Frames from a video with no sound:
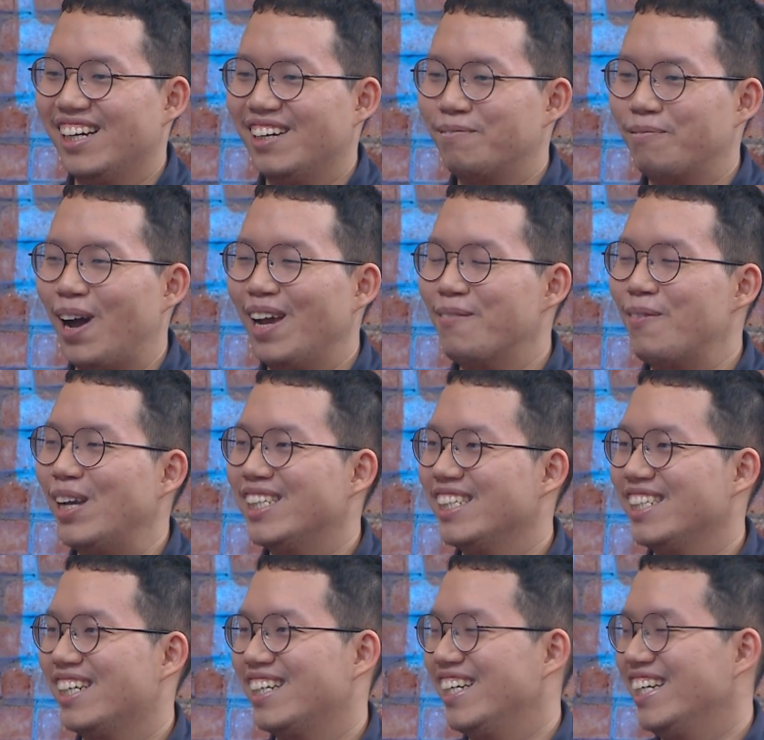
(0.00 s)
my
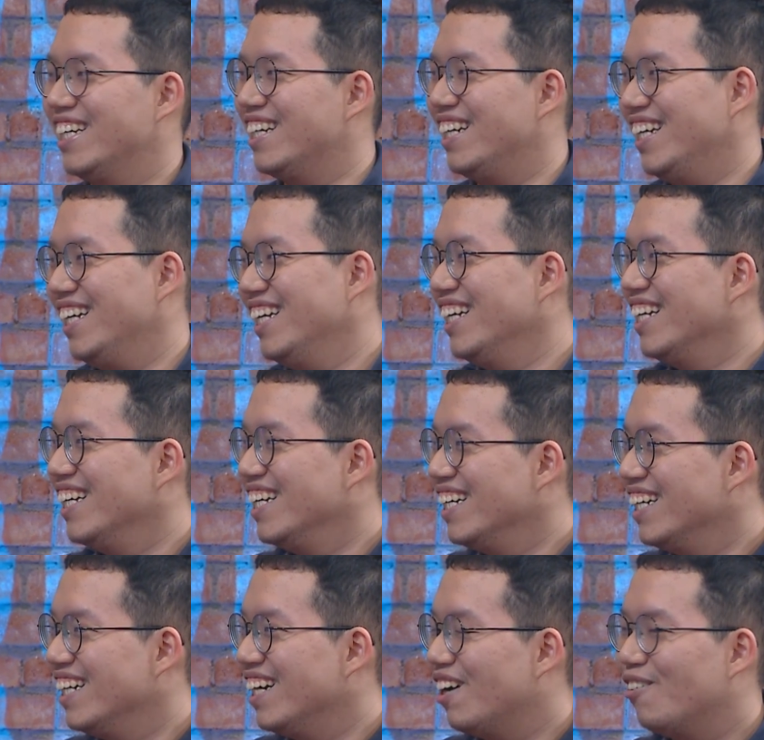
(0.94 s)
bachelor degree?
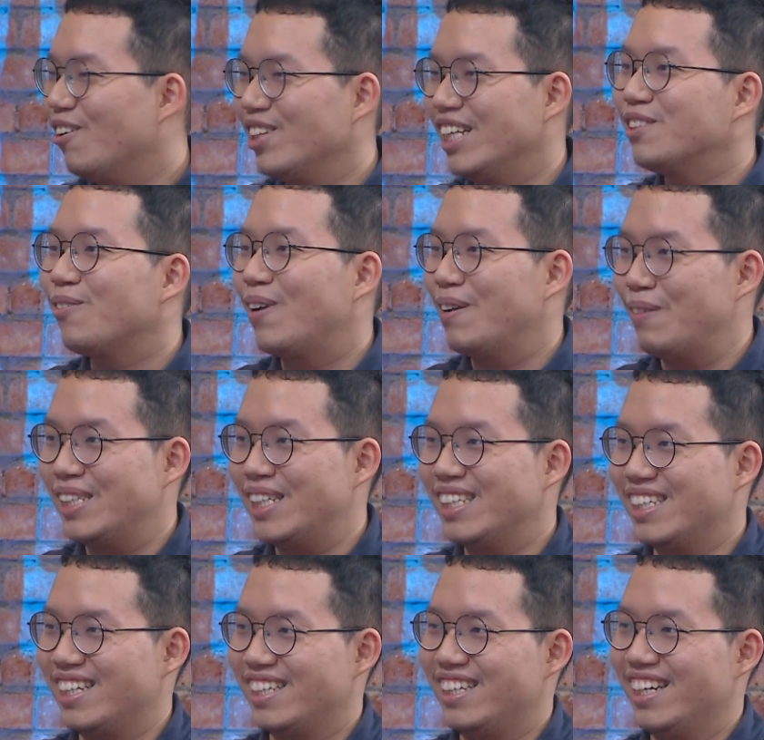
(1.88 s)
What is my
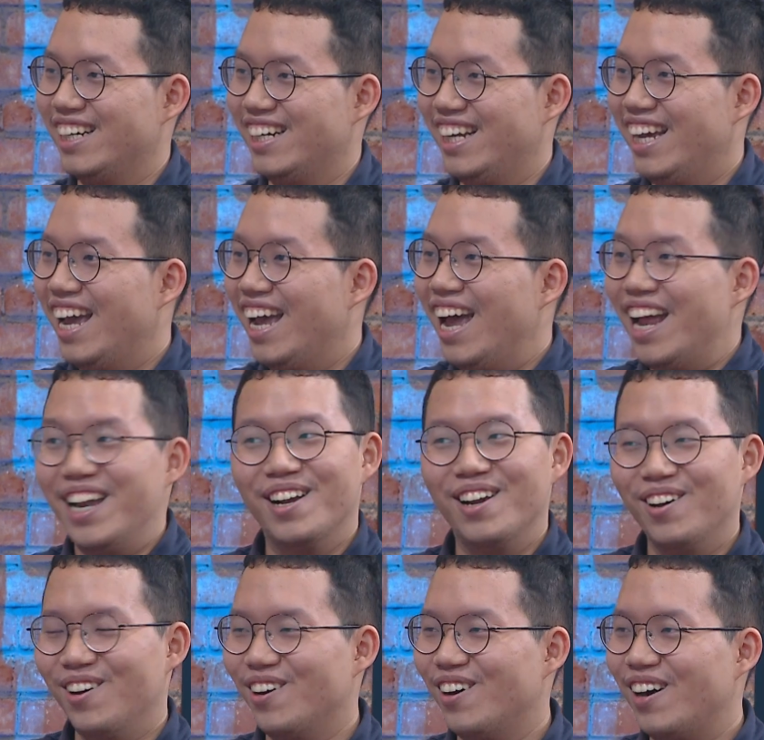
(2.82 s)
bachelor degree? I'm
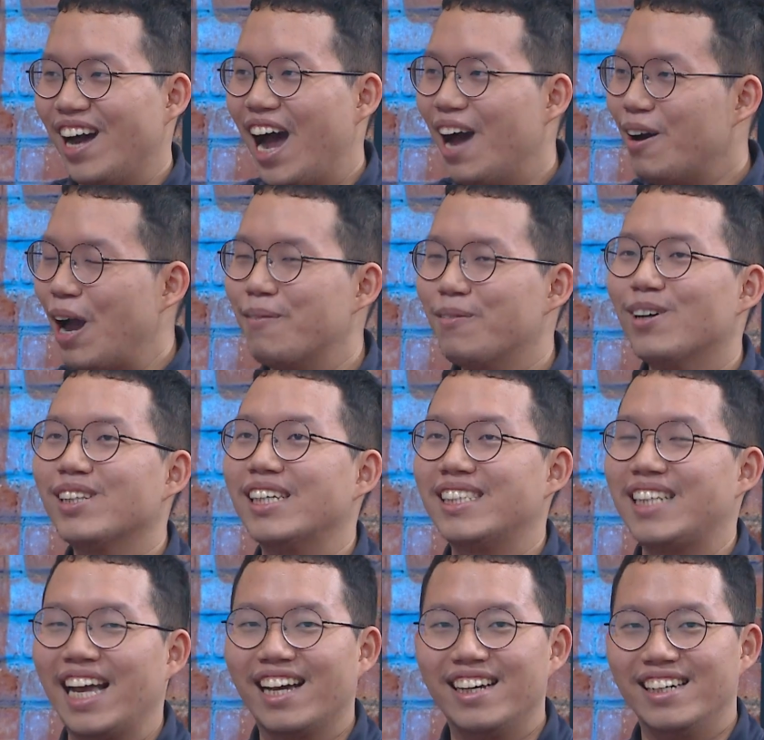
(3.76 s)
not a
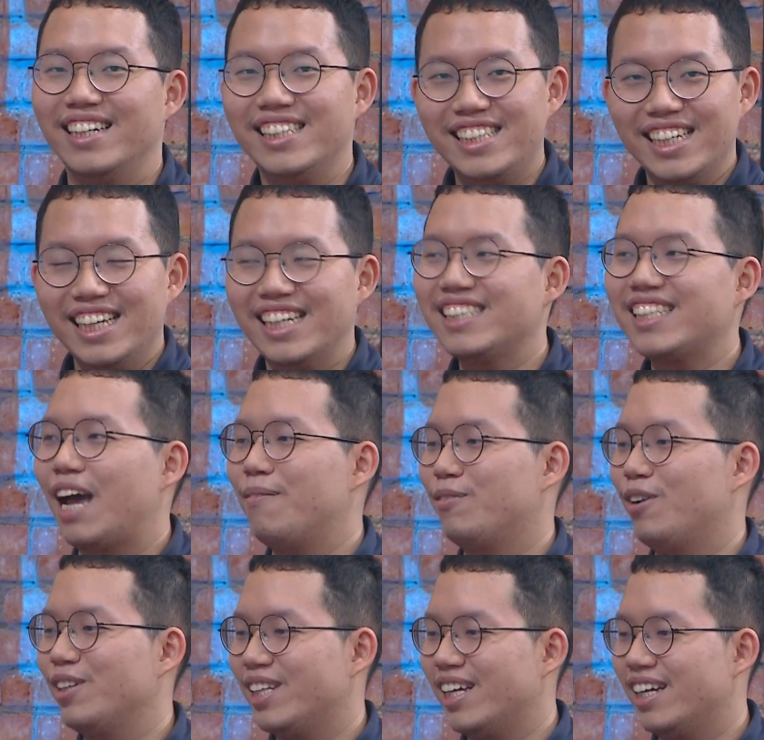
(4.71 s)
psychologist. I'm
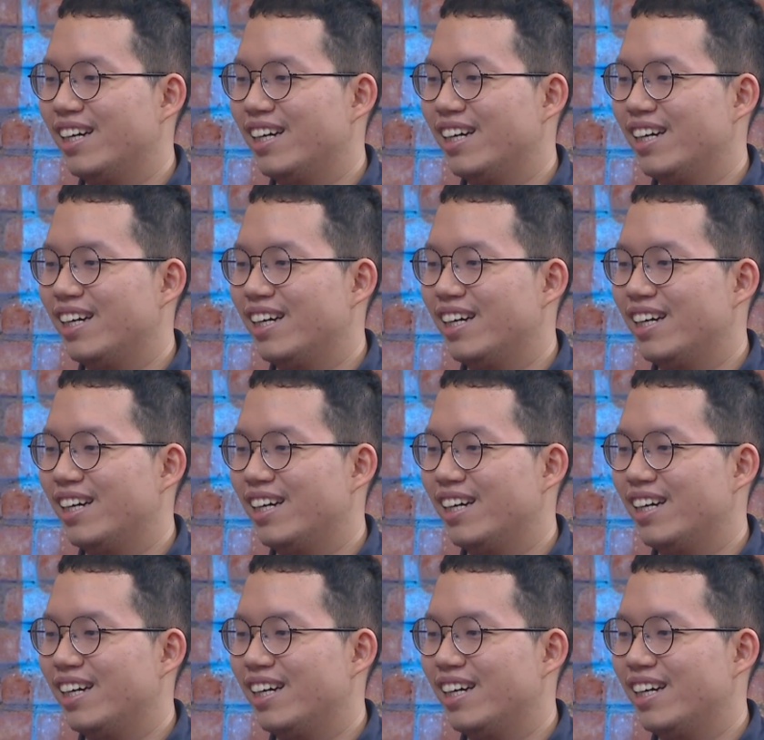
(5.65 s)
not